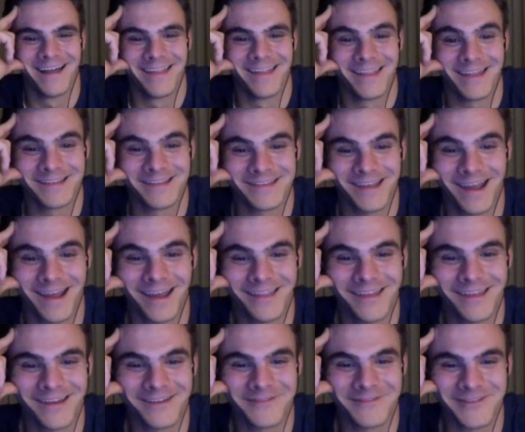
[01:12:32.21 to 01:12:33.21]
That's the
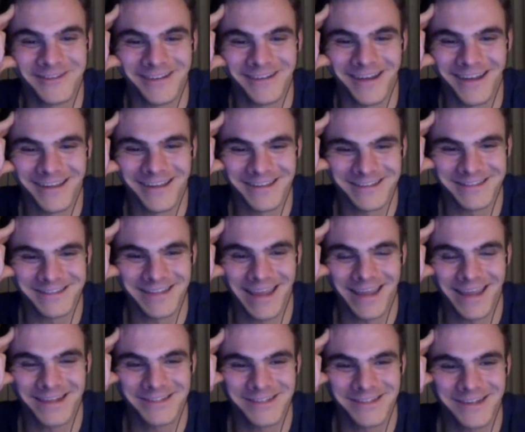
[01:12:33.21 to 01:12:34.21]
highlight of your night is
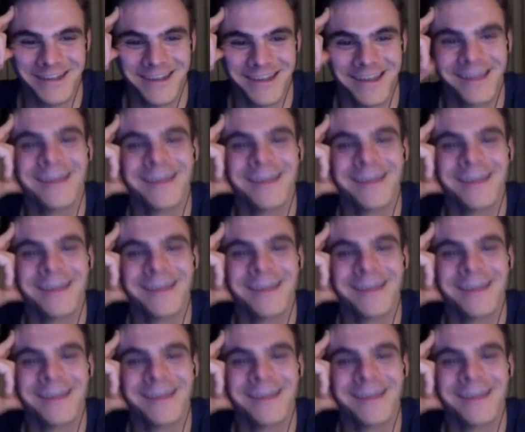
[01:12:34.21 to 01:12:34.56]
tangenting.